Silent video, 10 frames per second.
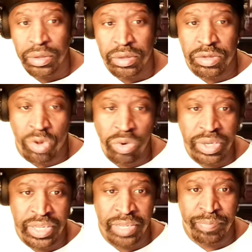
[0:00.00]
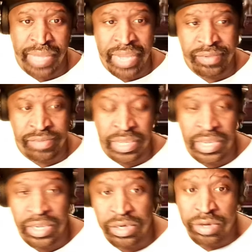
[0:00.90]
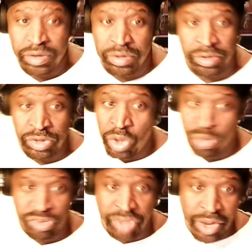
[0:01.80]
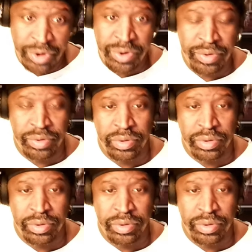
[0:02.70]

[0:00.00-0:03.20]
Cola hit back saying, No, sir.